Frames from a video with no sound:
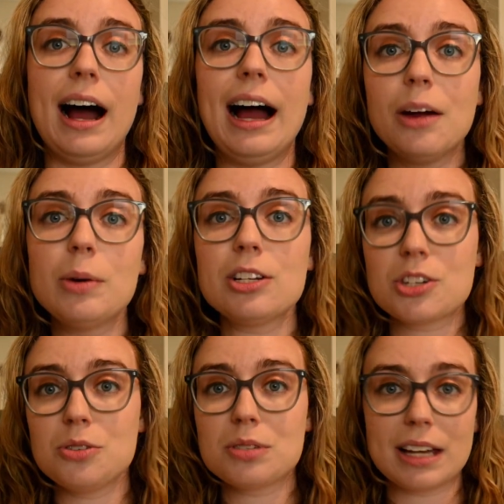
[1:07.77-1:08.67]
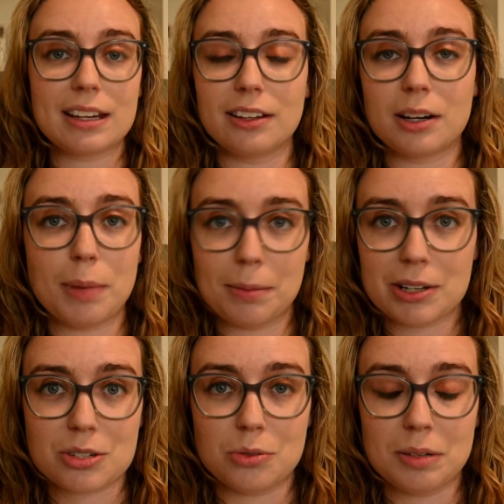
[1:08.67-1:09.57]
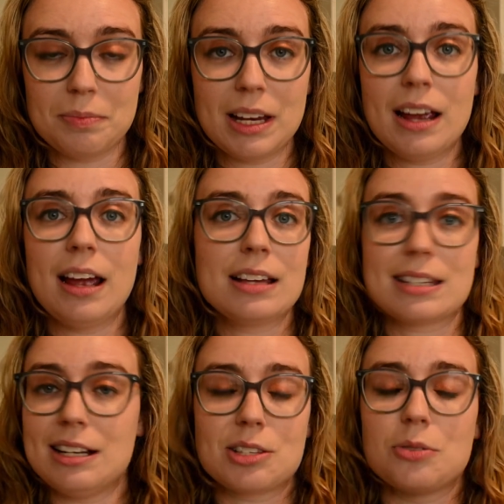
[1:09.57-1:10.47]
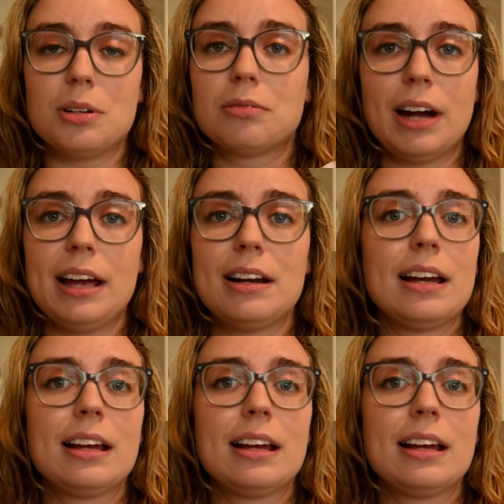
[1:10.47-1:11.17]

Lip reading: I went to secular public school, state school, right?